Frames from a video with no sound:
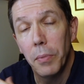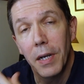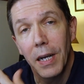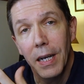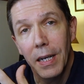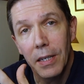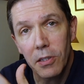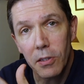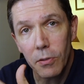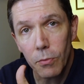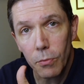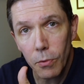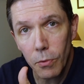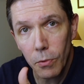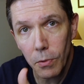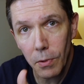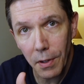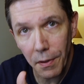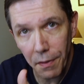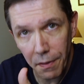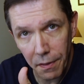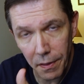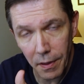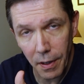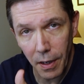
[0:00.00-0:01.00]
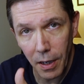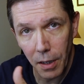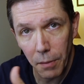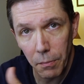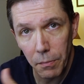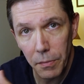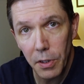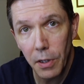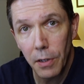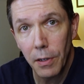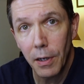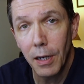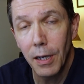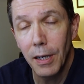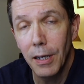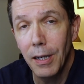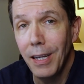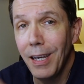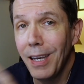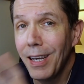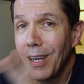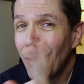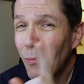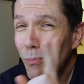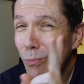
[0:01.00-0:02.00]
But as a rule of thumb, you're going to
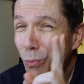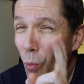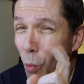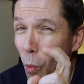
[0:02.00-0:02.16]
need